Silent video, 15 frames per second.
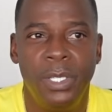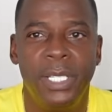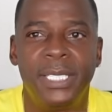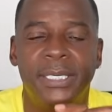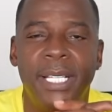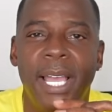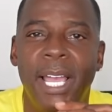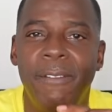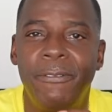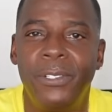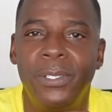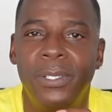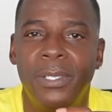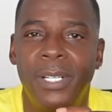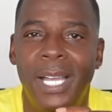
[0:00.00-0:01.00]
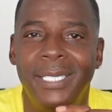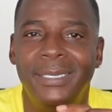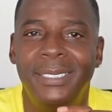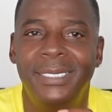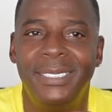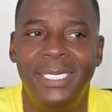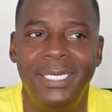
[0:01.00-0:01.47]
is after I
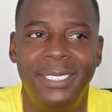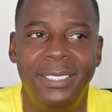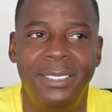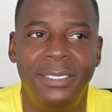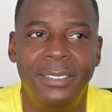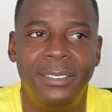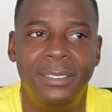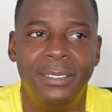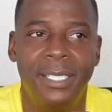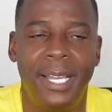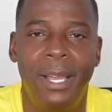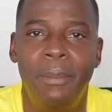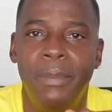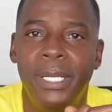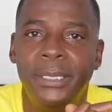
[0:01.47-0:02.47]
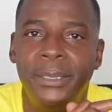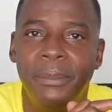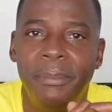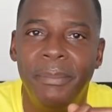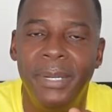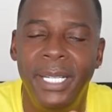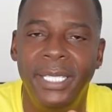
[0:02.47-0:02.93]
seen how much
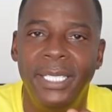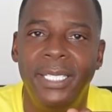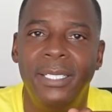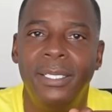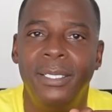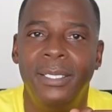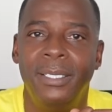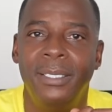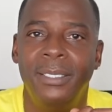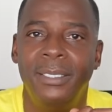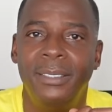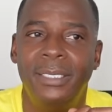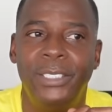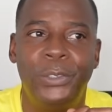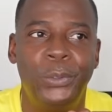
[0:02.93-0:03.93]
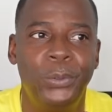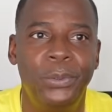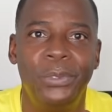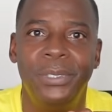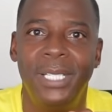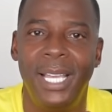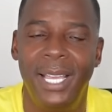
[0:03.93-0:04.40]
money that you
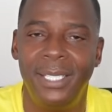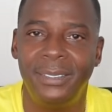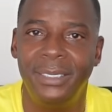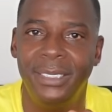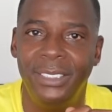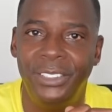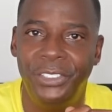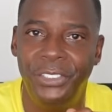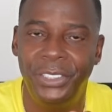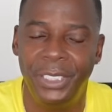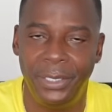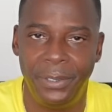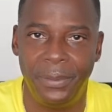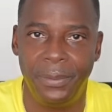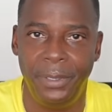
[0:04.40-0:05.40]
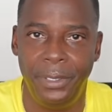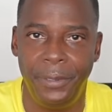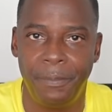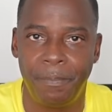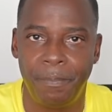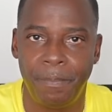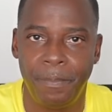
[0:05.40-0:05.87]
can actually
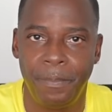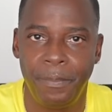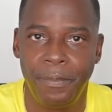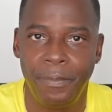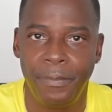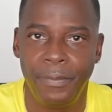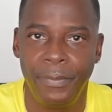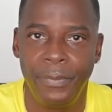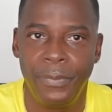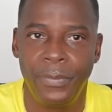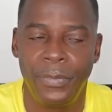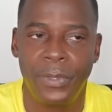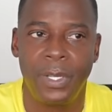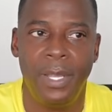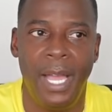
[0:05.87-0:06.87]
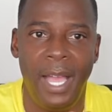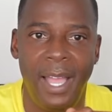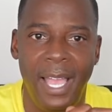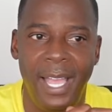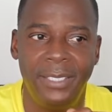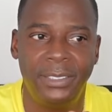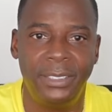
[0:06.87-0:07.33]
generate.
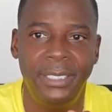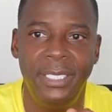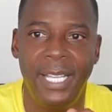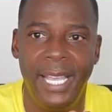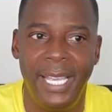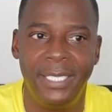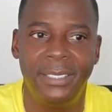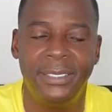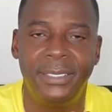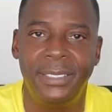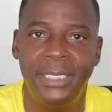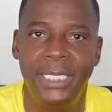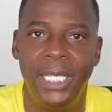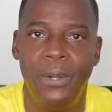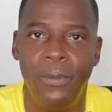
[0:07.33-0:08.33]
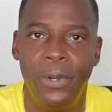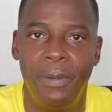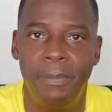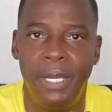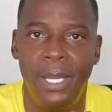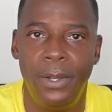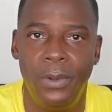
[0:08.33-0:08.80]
I actually had to see it with
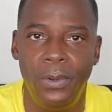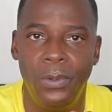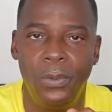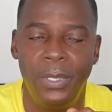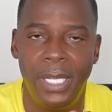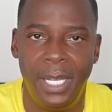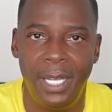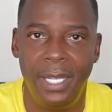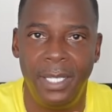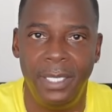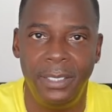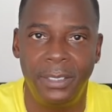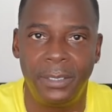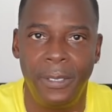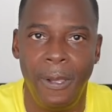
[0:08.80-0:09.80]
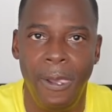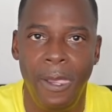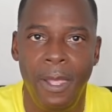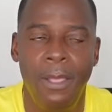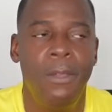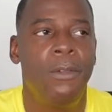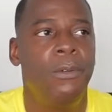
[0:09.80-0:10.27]
my own eyes.
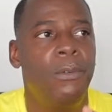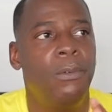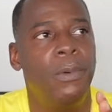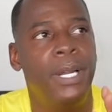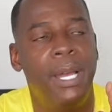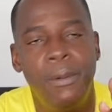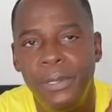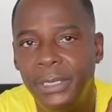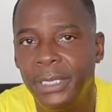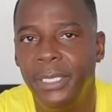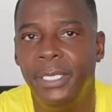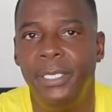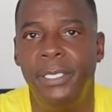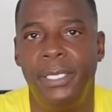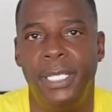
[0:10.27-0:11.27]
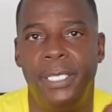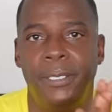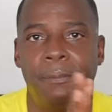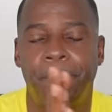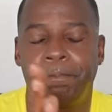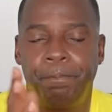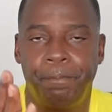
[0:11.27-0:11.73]
When I was in Indiana,